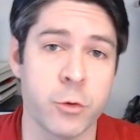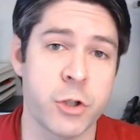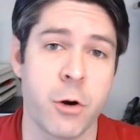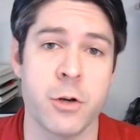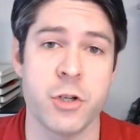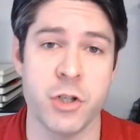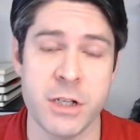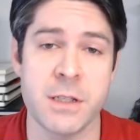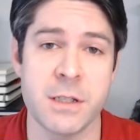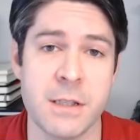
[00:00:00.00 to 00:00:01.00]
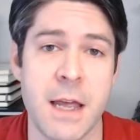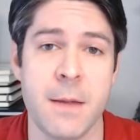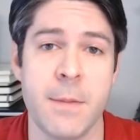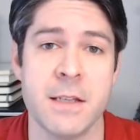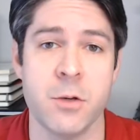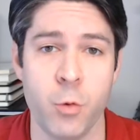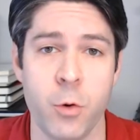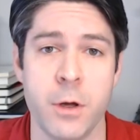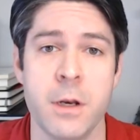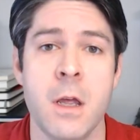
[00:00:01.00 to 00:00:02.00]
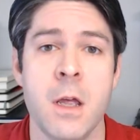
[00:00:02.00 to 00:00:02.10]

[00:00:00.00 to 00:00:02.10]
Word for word: charge just the same as it would